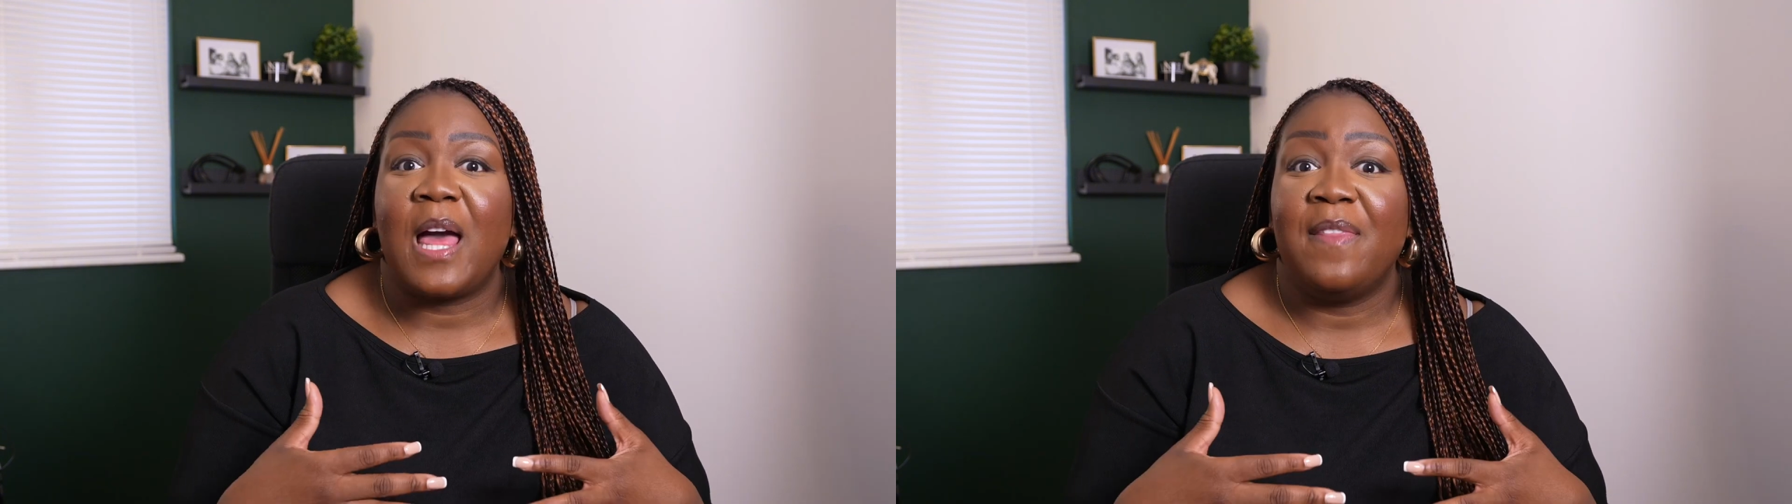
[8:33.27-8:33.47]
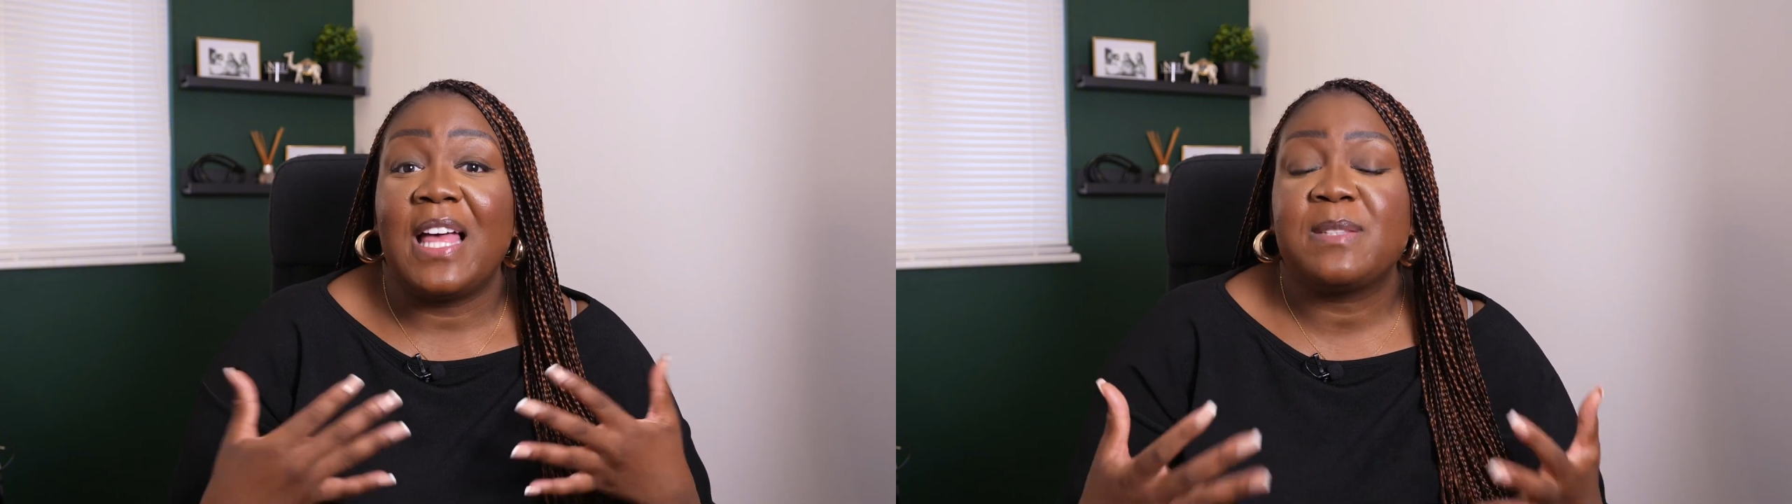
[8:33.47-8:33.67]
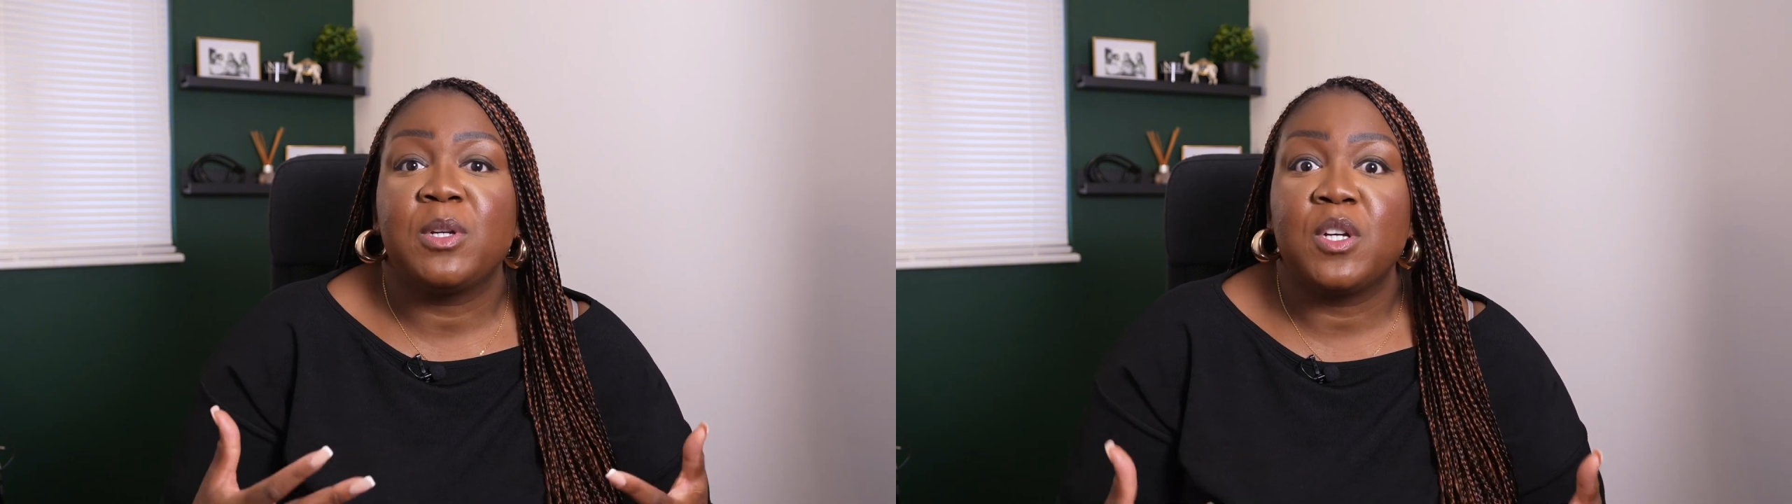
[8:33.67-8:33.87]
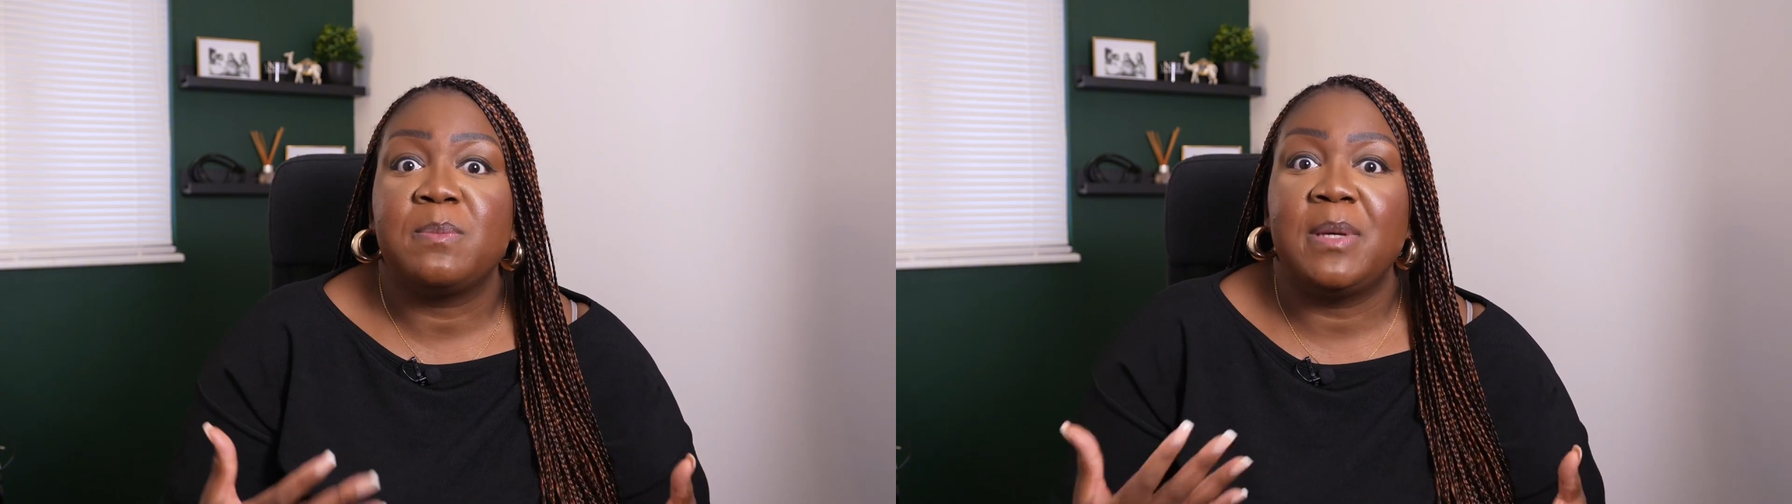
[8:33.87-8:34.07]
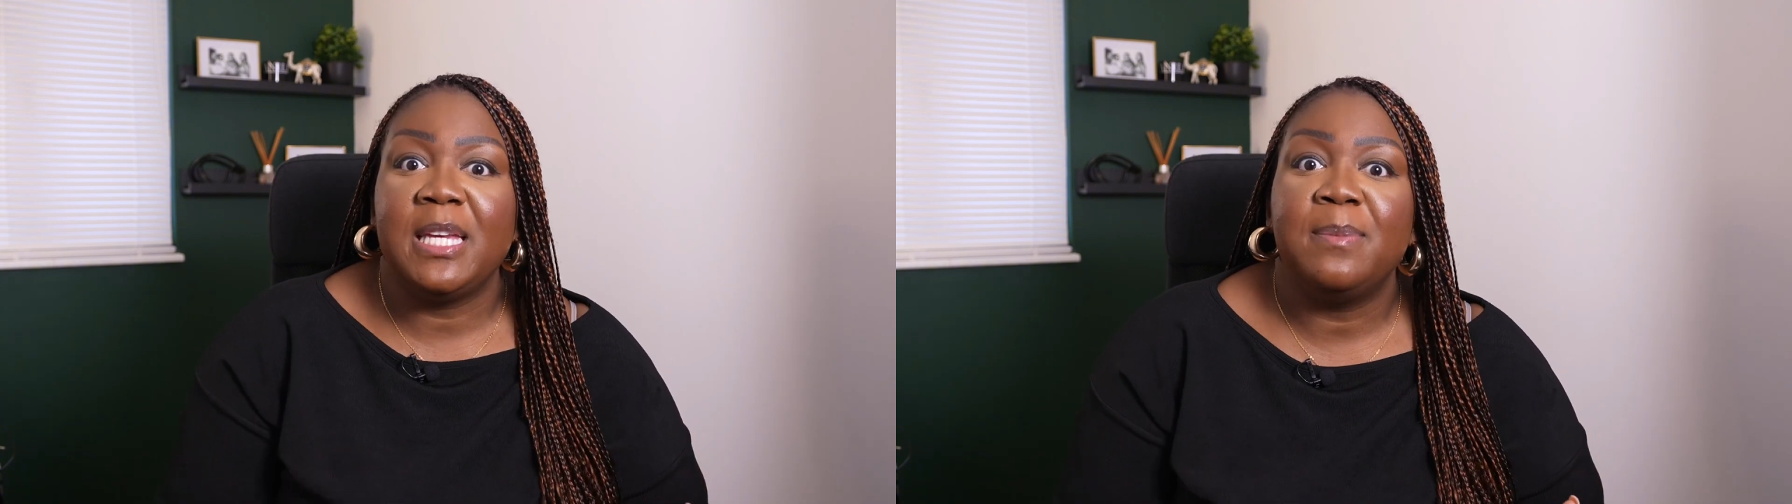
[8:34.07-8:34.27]
And that's because
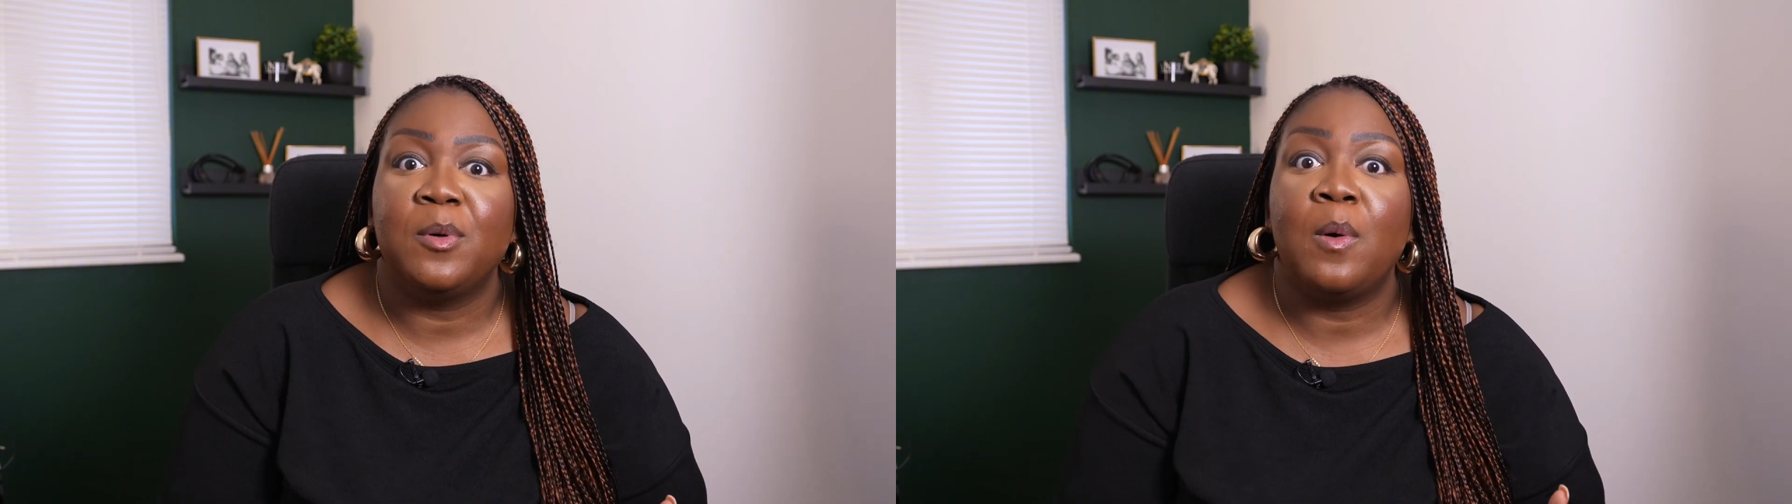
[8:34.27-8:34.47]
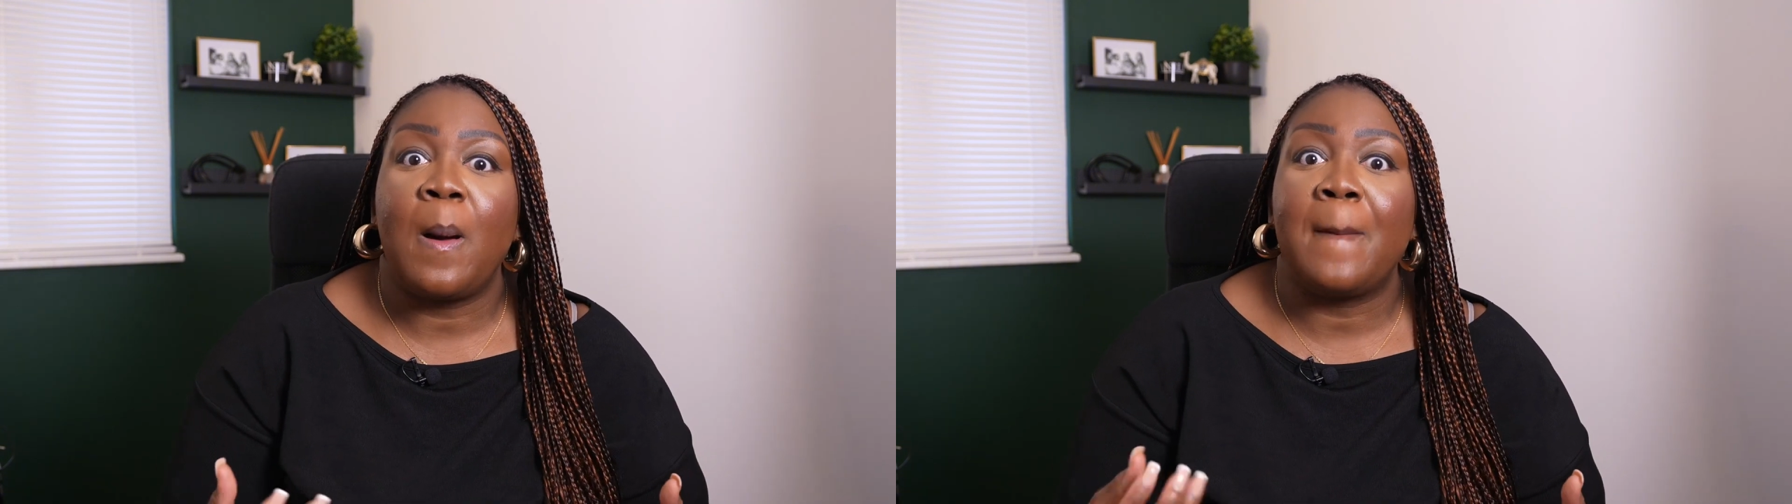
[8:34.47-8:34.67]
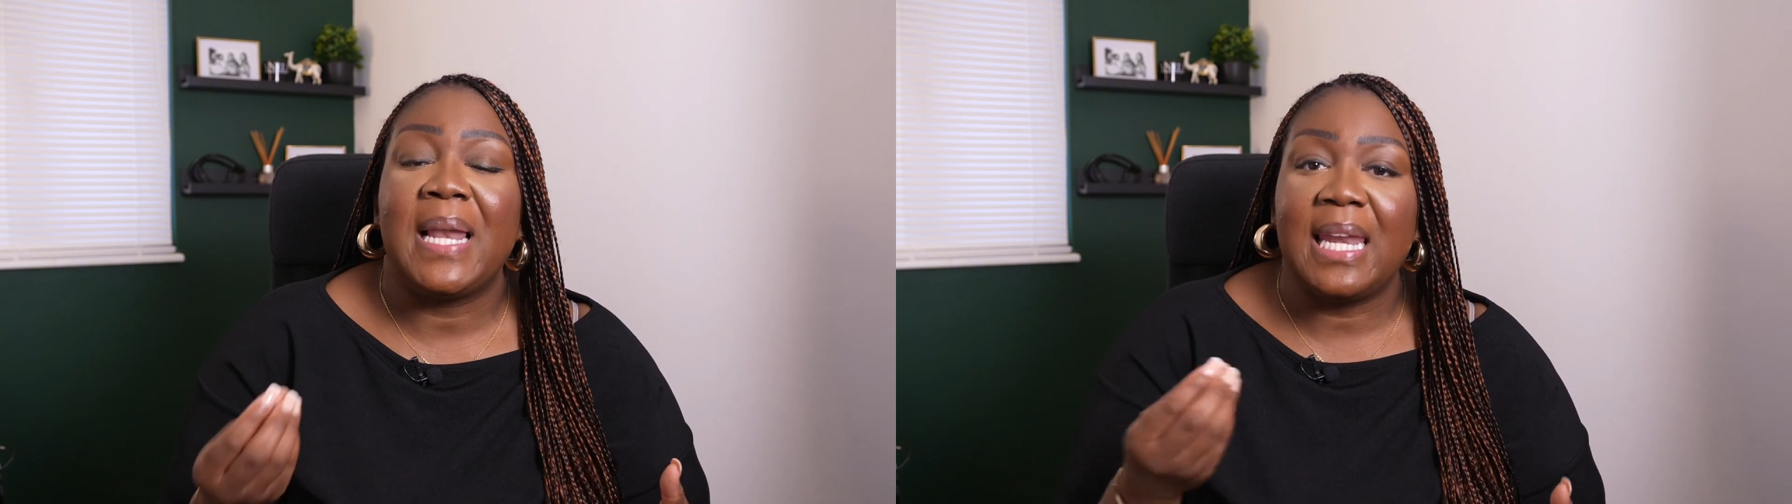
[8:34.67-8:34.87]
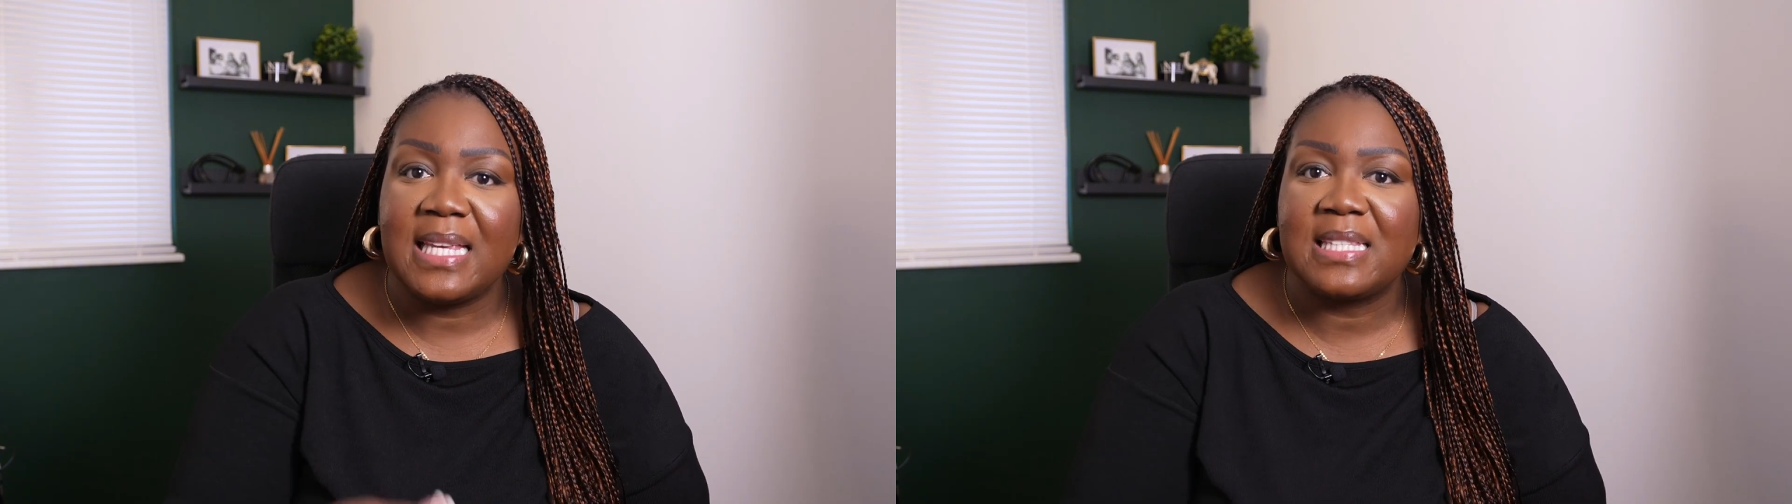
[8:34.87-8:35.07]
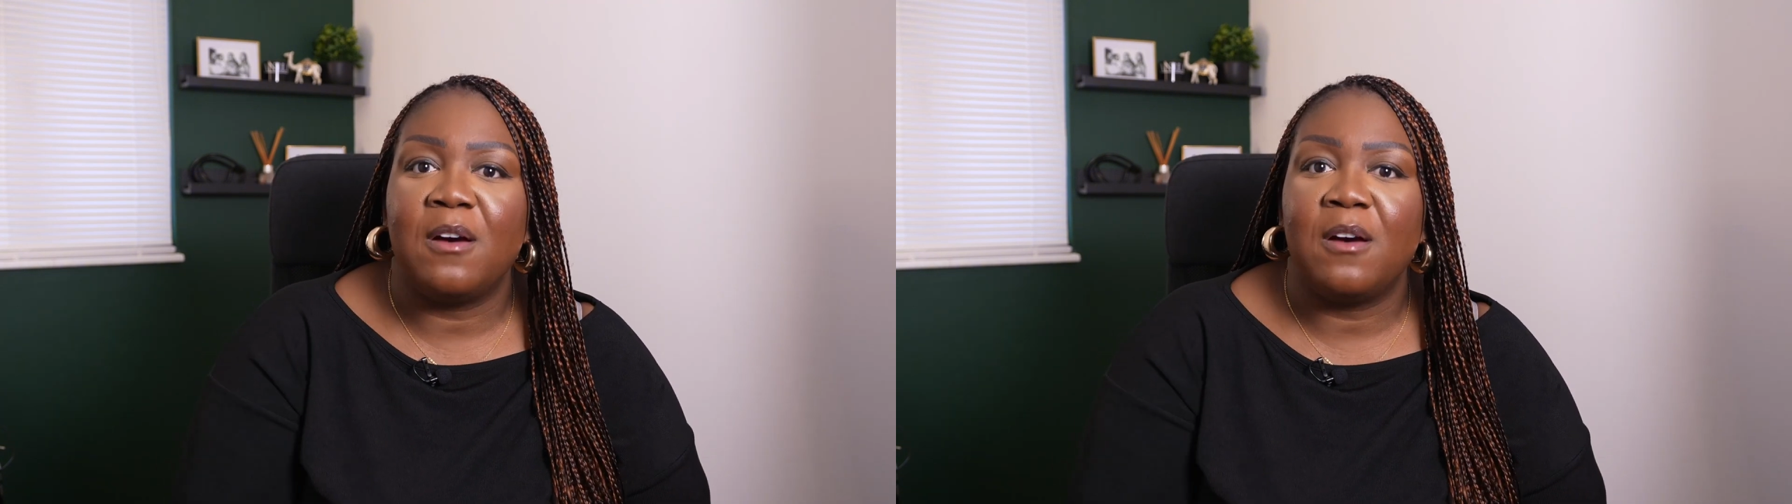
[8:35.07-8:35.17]
people place